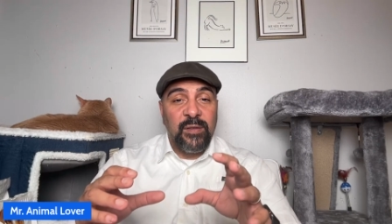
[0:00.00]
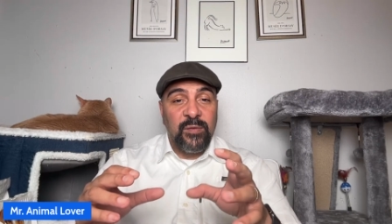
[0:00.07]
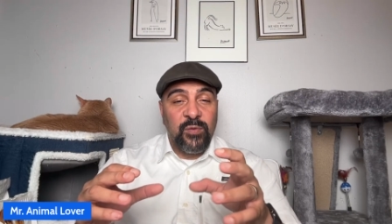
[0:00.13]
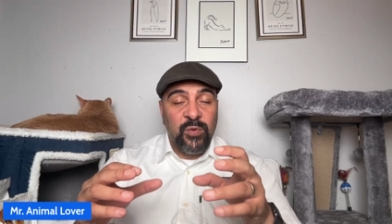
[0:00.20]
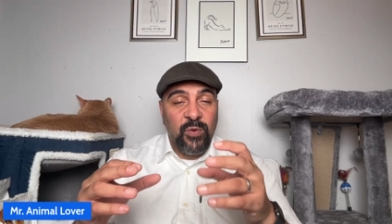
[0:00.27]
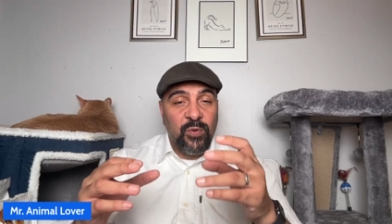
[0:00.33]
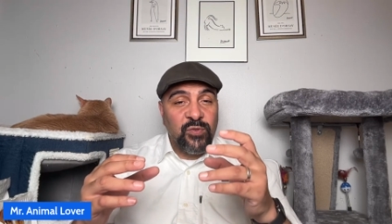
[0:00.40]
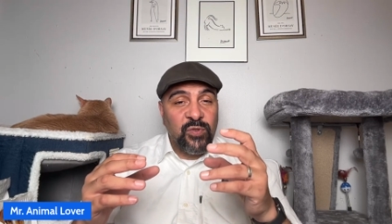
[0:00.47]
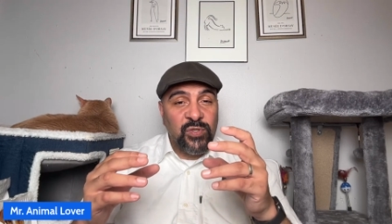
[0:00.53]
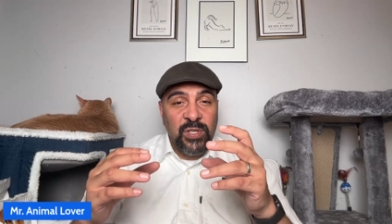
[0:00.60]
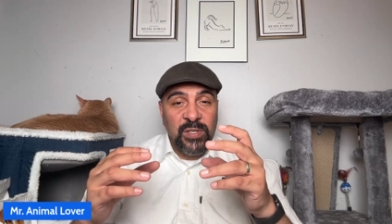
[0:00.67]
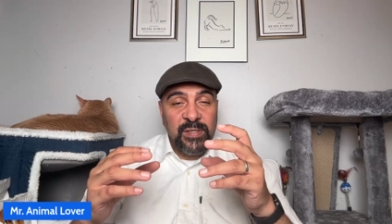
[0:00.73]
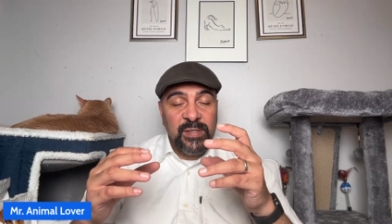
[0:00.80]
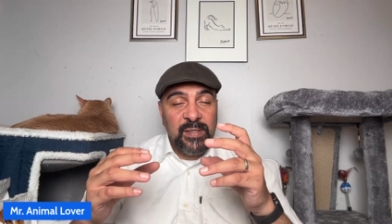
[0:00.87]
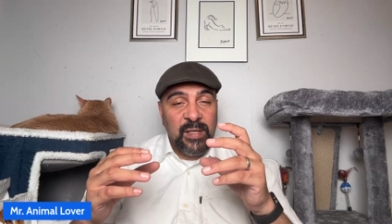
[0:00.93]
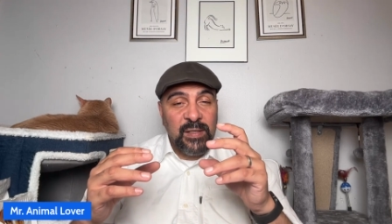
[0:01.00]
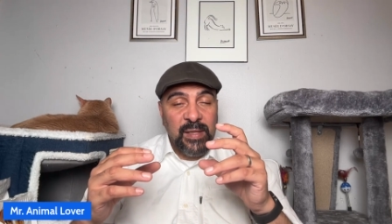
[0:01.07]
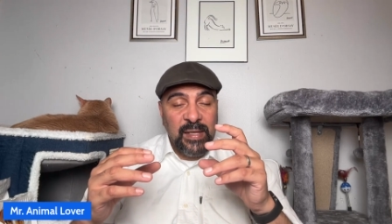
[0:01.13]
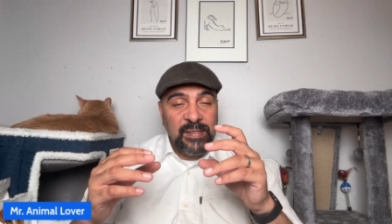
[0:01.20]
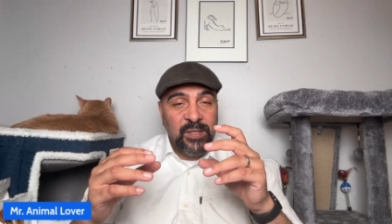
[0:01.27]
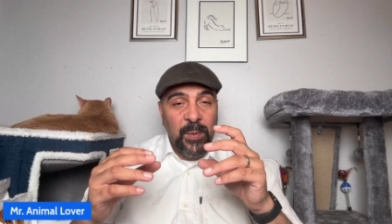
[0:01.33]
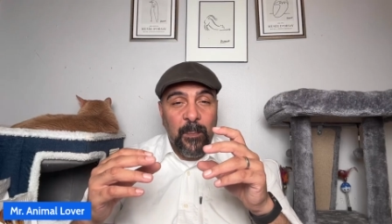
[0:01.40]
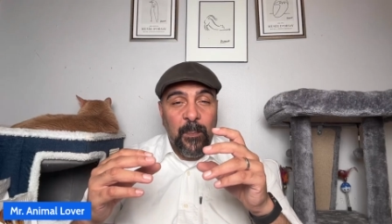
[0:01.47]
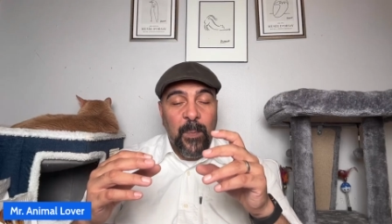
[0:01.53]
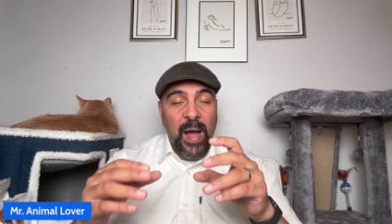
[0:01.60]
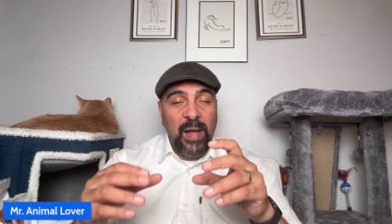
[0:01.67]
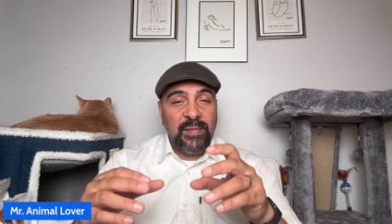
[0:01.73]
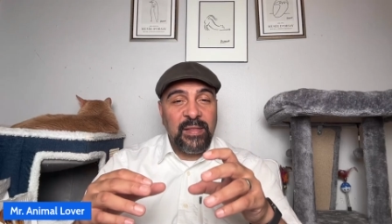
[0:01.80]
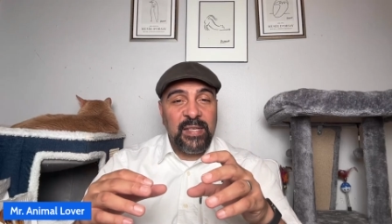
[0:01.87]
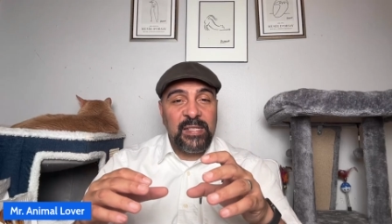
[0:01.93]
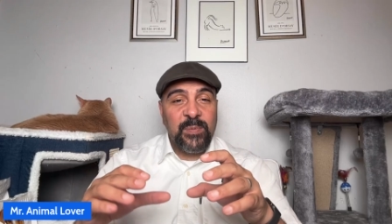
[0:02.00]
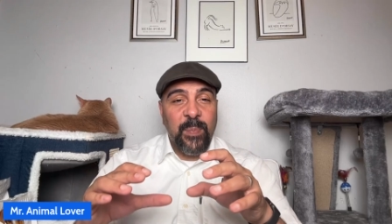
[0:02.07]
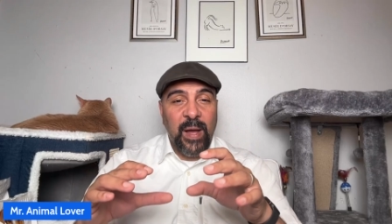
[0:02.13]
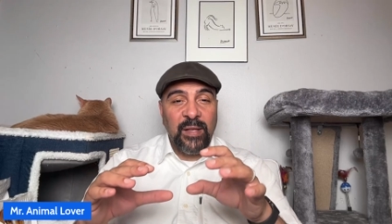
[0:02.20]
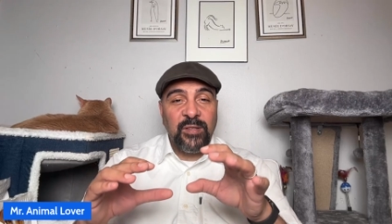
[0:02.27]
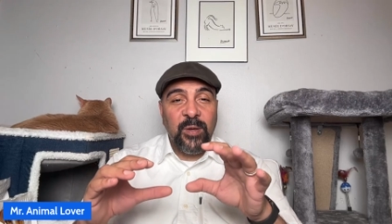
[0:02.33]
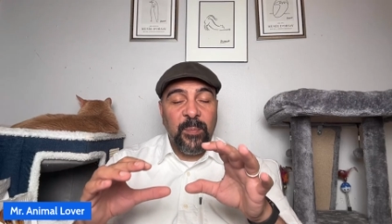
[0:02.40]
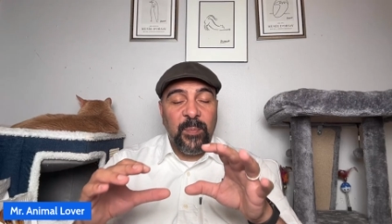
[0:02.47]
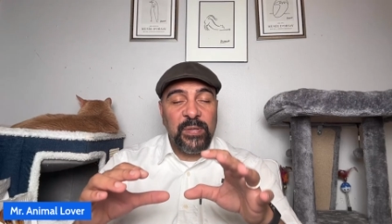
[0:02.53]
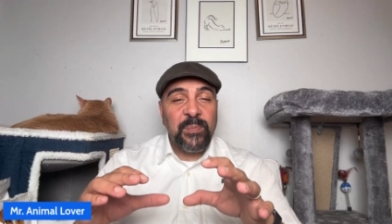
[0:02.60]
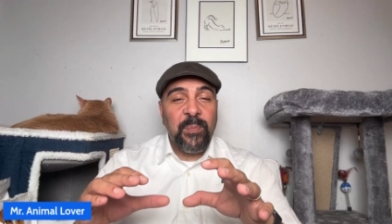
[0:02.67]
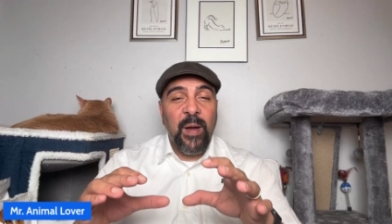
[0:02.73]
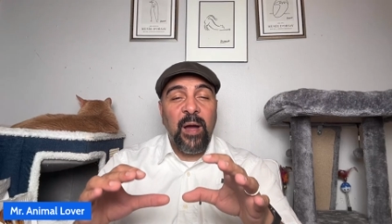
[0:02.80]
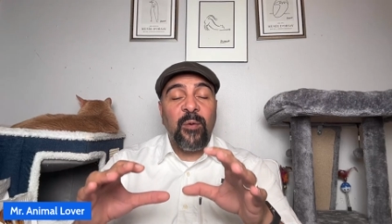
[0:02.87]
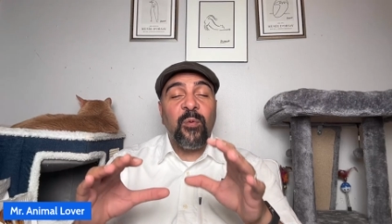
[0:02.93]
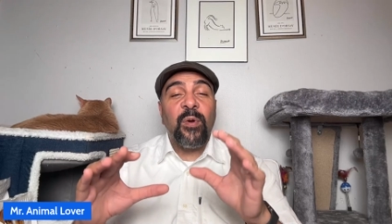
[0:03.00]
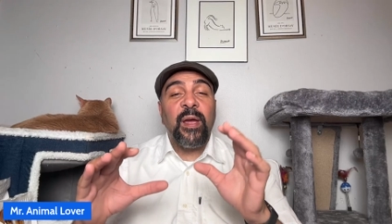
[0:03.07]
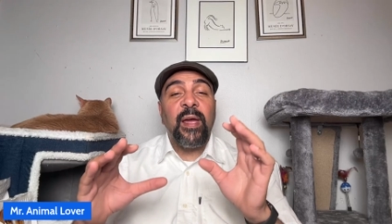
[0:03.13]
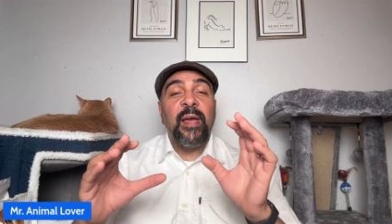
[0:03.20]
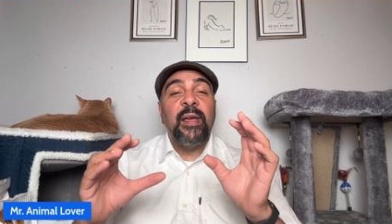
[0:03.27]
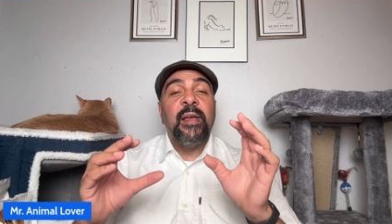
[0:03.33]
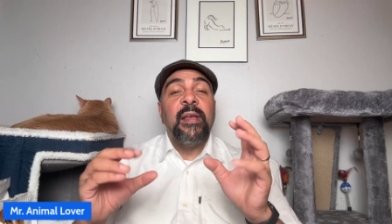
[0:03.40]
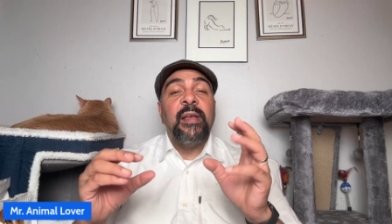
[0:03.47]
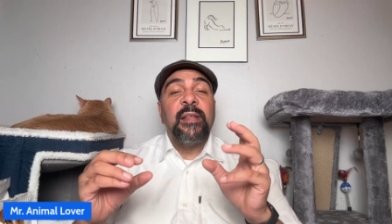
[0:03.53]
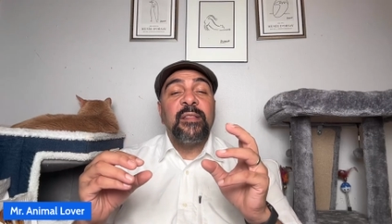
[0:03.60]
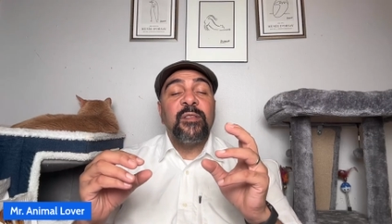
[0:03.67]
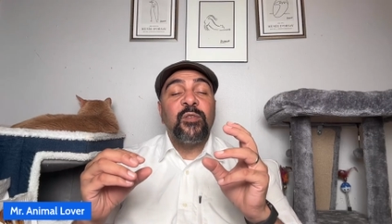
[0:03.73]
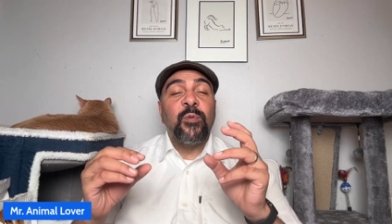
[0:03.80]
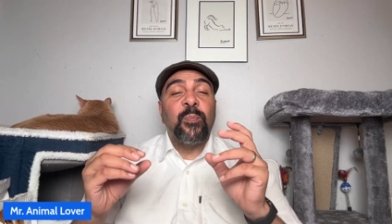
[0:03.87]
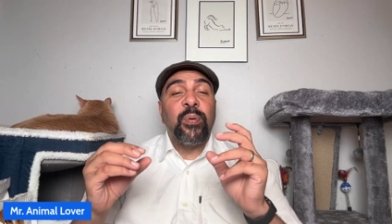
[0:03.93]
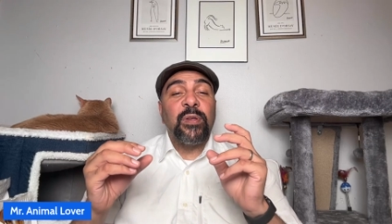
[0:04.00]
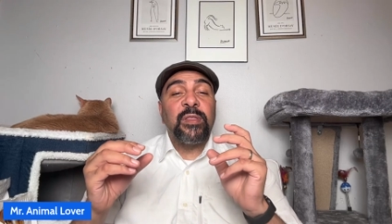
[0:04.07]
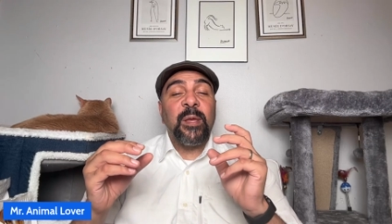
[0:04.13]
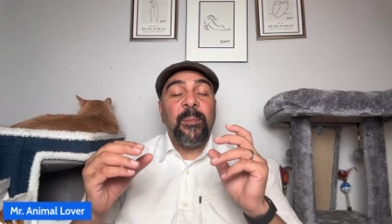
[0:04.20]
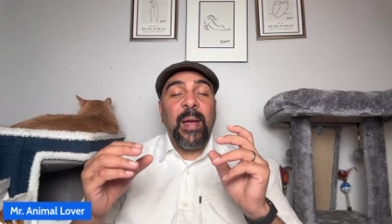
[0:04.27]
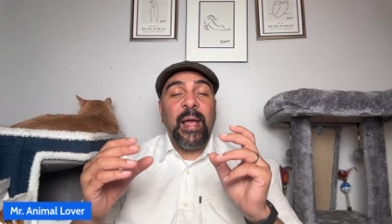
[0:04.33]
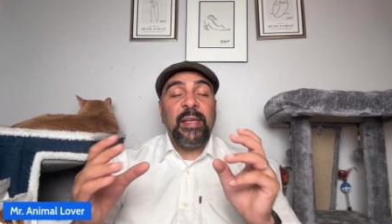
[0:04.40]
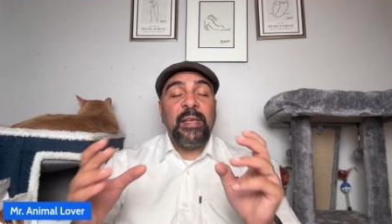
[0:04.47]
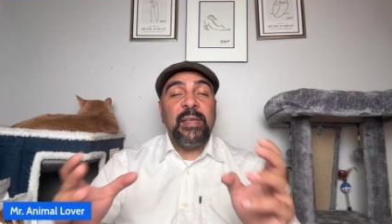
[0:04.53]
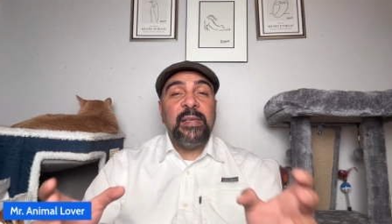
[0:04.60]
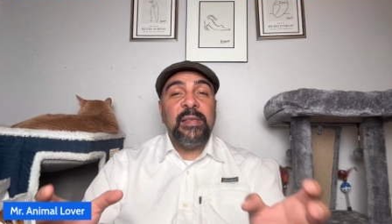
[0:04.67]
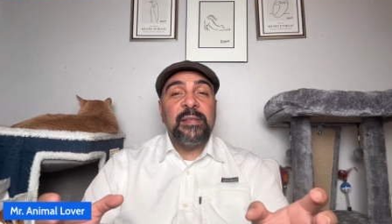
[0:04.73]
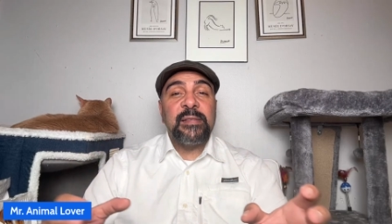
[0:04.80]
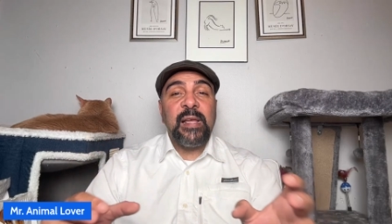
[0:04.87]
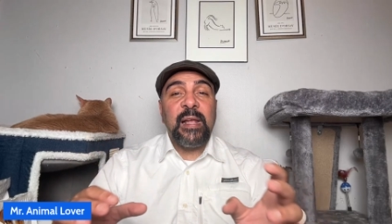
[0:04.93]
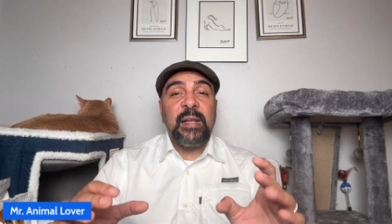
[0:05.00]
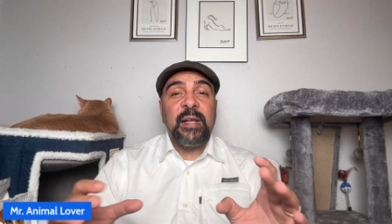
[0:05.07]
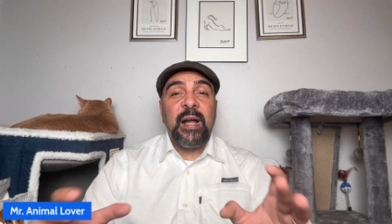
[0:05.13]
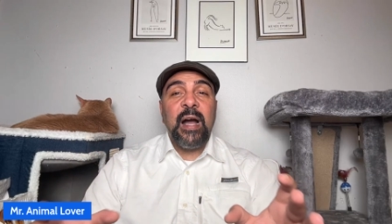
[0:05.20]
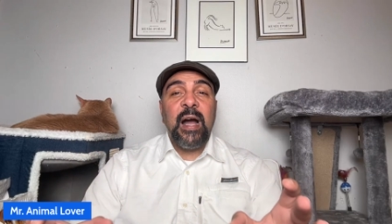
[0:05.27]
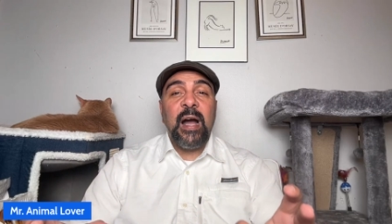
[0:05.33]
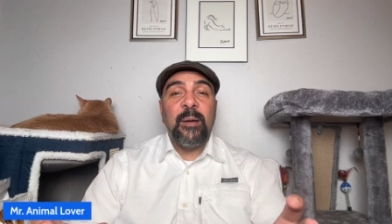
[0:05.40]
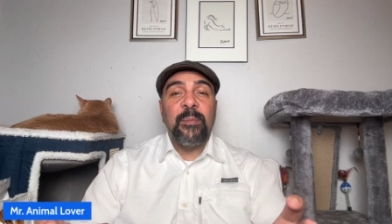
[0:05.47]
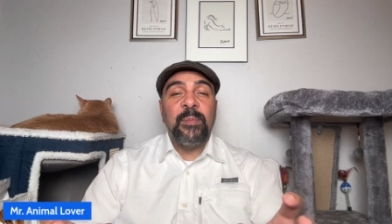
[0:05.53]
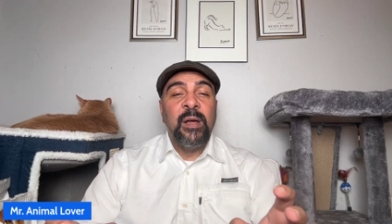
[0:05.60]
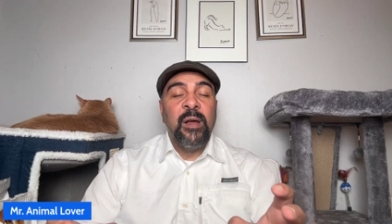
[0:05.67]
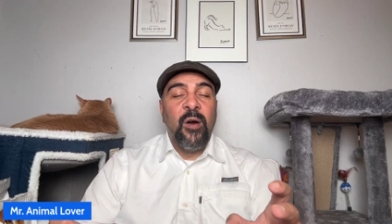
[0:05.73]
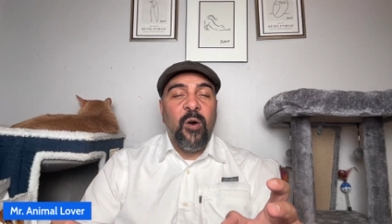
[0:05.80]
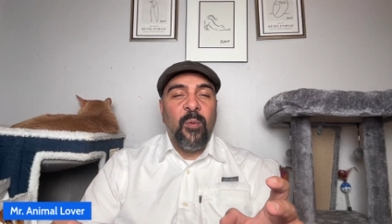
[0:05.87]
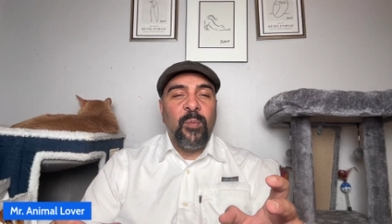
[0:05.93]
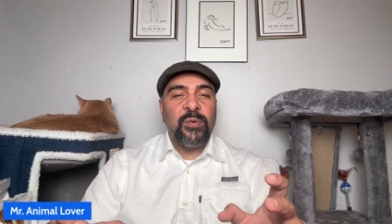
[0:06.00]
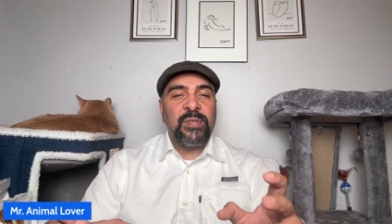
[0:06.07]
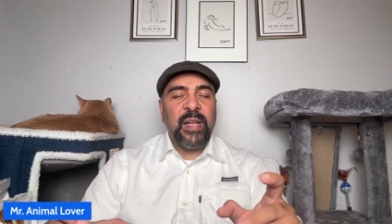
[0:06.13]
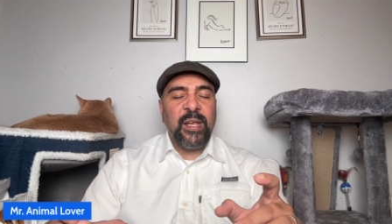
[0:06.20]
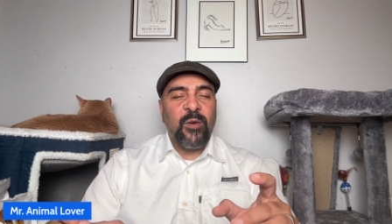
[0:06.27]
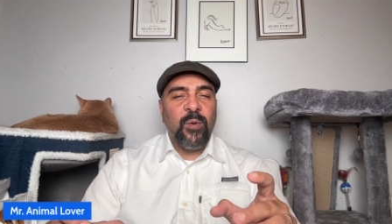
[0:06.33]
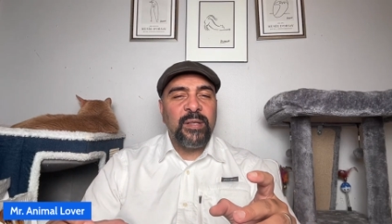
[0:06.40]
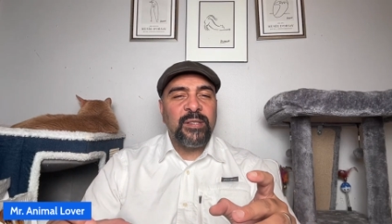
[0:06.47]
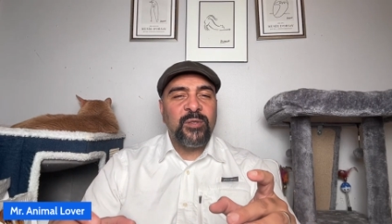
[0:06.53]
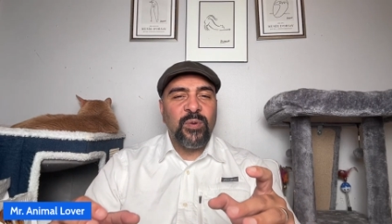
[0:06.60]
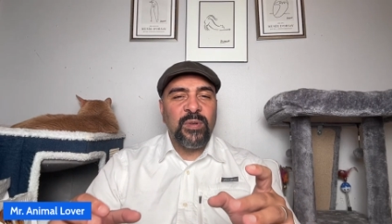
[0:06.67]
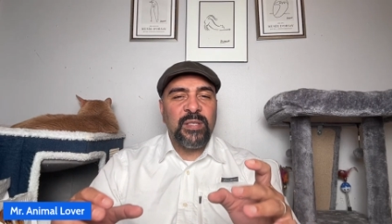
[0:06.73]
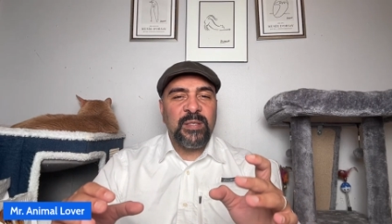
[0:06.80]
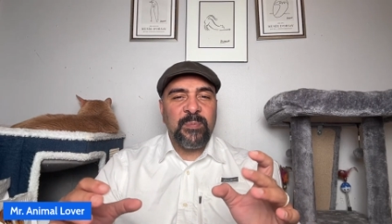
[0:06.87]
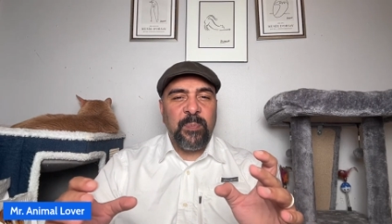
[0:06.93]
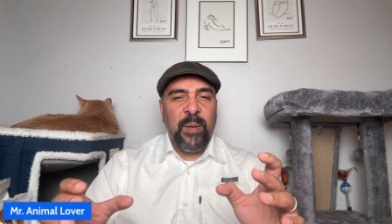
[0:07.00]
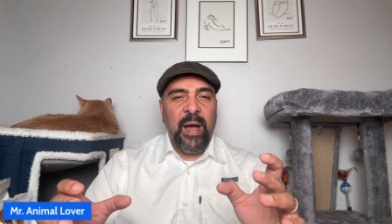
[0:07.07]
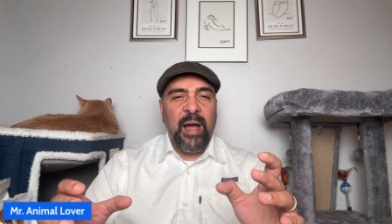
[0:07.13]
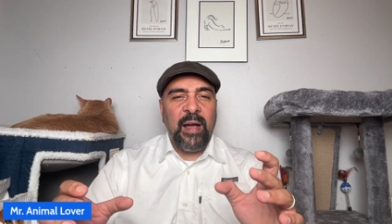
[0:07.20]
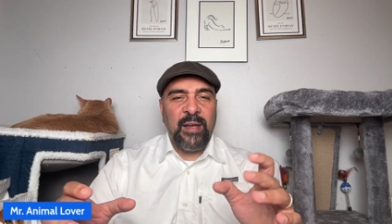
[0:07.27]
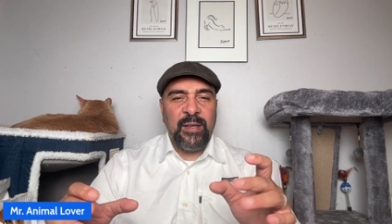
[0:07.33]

you just that's your bonding spot, your spot where you put them at ease and calm, almost like going to a spa.